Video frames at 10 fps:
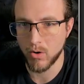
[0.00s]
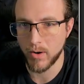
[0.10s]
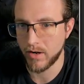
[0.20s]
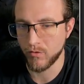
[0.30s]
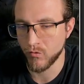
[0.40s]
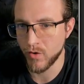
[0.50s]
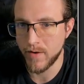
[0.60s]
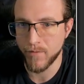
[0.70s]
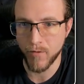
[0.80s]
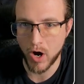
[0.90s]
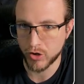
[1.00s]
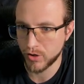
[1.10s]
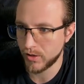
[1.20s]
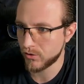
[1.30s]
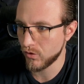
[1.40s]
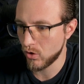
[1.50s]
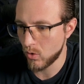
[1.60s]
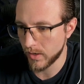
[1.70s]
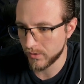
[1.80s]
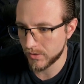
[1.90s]
I'll go ahead and refresh this real
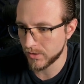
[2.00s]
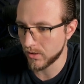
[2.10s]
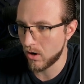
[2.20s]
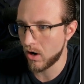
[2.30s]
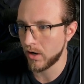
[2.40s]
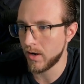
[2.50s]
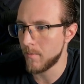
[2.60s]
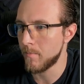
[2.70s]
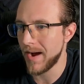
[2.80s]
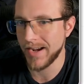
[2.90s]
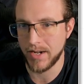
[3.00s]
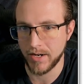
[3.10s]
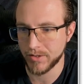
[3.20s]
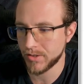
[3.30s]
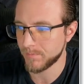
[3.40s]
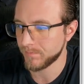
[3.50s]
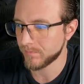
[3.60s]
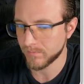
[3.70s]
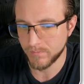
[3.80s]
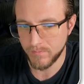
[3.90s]
quick. This is on Binance,
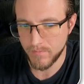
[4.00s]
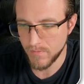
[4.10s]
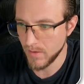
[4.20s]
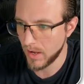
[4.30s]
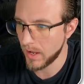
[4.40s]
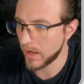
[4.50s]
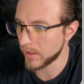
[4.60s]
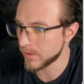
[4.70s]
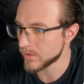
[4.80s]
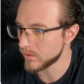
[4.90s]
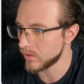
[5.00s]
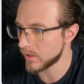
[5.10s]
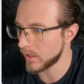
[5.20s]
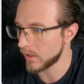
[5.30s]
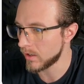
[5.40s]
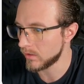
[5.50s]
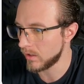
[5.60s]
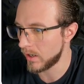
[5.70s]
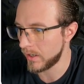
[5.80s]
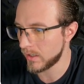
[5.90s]
and it's looking
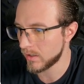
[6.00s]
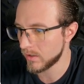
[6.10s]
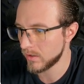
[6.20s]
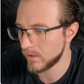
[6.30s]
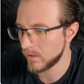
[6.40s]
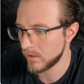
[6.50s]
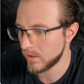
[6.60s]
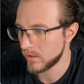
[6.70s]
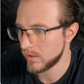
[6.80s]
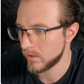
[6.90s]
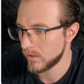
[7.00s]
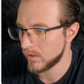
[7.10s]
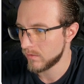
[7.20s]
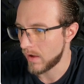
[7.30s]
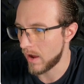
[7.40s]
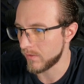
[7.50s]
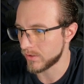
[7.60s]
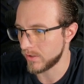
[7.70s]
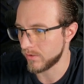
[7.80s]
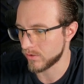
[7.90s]
like,
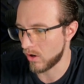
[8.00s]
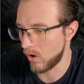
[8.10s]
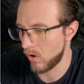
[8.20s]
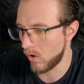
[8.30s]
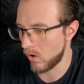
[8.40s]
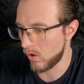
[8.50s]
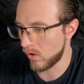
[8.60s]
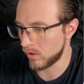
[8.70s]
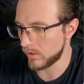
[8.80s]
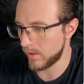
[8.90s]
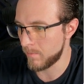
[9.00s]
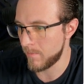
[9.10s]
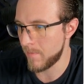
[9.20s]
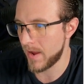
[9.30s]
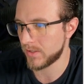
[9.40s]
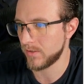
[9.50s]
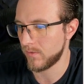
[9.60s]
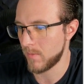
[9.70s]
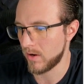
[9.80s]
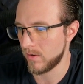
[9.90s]
obviously there's all a
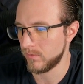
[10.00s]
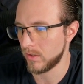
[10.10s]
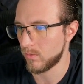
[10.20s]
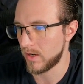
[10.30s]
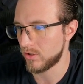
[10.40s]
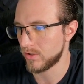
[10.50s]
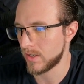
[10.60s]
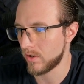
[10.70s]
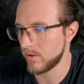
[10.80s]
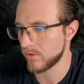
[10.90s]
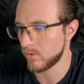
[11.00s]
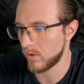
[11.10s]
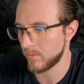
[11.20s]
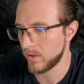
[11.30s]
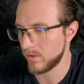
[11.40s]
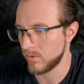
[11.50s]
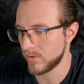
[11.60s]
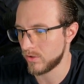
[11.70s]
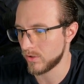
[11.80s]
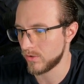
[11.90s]
massive amount of liquidations down here. So what I'm going to do
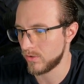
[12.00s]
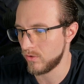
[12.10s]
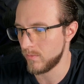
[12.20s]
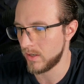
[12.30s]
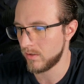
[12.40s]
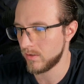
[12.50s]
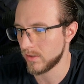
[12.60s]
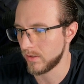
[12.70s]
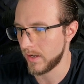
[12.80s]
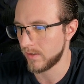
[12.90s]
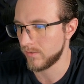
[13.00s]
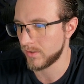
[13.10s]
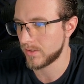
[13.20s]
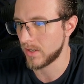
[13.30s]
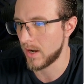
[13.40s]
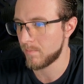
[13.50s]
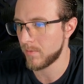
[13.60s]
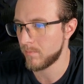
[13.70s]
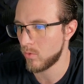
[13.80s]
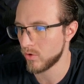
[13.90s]
is just zoom in to like this
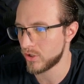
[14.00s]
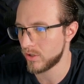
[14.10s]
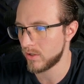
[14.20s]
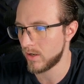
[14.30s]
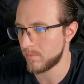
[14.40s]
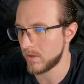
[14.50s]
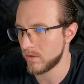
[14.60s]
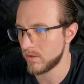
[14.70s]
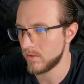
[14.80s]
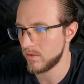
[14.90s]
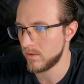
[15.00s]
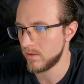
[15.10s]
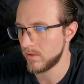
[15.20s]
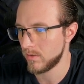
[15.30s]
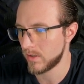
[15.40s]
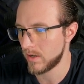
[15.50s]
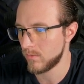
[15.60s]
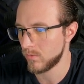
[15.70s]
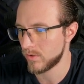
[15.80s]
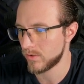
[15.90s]
top portion up here.
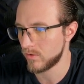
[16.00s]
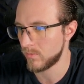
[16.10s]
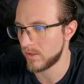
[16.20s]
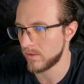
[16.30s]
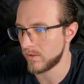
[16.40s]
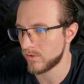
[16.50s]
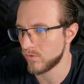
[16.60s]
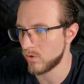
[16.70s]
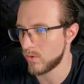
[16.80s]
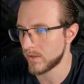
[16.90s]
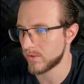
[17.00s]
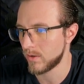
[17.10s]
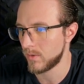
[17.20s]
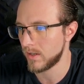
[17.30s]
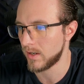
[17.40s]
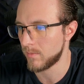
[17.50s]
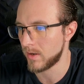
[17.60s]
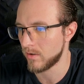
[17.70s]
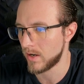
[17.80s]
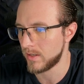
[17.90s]
Okay, we'll just zoom into this real quick so that we can get a
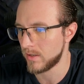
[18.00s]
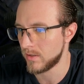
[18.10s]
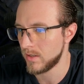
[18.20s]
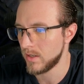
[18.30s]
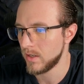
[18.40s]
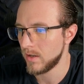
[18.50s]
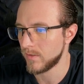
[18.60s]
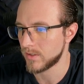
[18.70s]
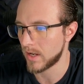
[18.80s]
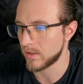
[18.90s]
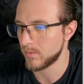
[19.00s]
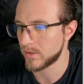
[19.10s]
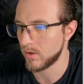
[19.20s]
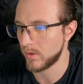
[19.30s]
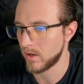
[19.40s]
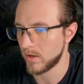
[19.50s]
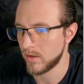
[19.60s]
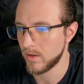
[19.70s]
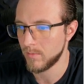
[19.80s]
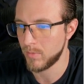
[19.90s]
better idea of exactly what's going
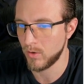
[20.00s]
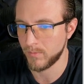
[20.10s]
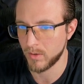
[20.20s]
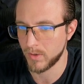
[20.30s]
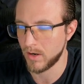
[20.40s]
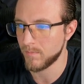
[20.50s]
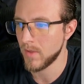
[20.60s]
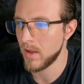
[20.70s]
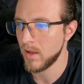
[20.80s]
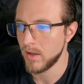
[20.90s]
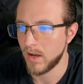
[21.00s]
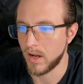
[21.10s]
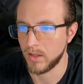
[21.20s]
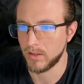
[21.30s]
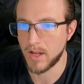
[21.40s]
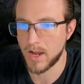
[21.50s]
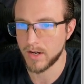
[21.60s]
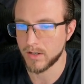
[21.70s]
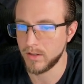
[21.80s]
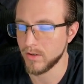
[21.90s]
on. Boom, there we go. A
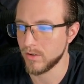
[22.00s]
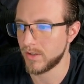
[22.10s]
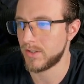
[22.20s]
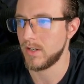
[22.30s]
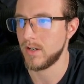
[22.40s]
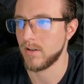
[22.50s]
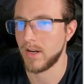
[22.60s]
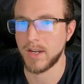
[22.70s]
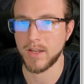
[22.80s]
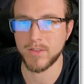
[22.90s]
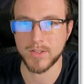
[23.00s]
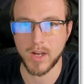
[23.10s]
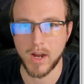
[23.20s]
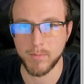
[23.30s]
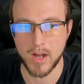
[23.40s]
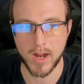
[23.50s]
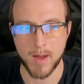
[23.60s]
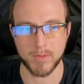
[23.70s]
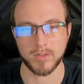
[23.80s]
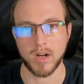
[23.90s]
lot clearer to see here. Again, this is
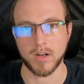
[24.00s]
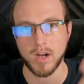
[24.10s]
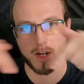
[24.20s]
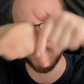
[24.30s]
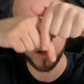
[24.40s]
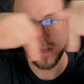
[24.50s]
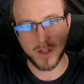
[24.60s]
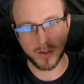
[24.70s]
highblockcapital.com.